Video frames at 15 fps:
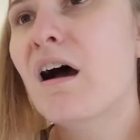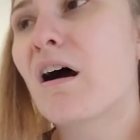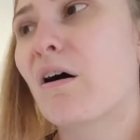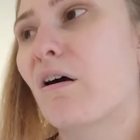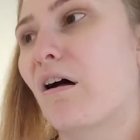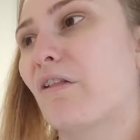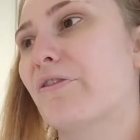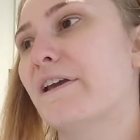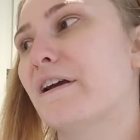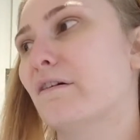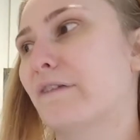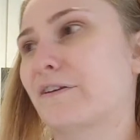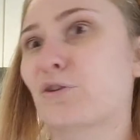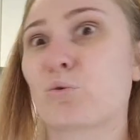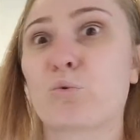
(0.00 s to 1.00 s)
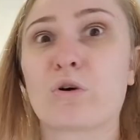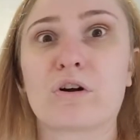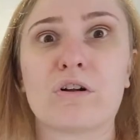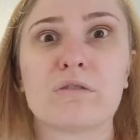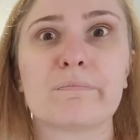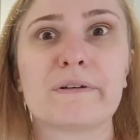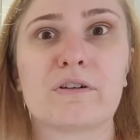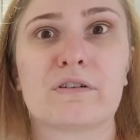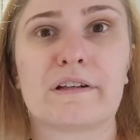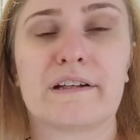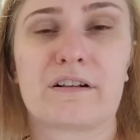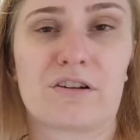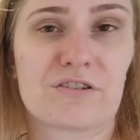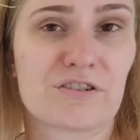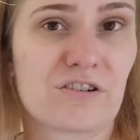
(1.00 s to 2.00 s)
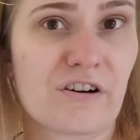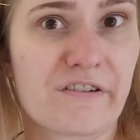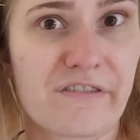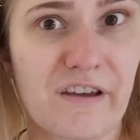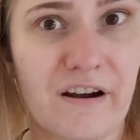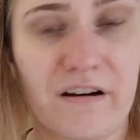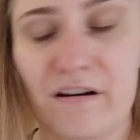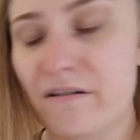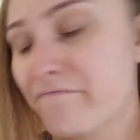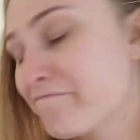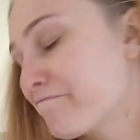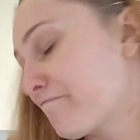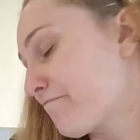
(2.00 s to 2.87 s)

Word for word: Or I'll think of like the world building and I'll start there.